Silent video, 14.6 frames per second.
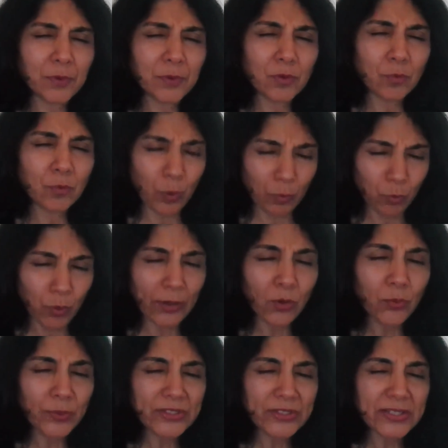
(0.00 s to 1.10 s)
one
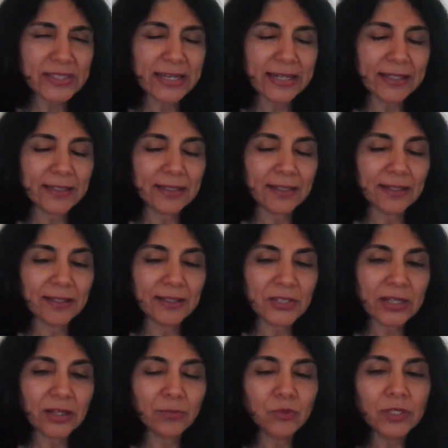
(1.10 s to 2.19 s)
of which is that
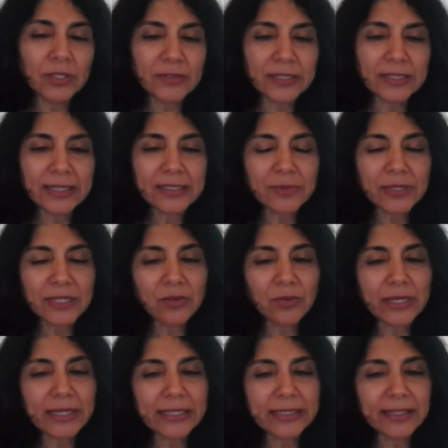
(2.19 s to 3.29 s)
Sheikh Abdullah realized very
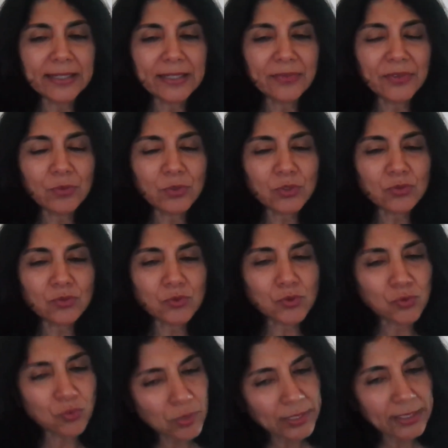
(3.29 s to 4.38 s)
quickly that if he was truly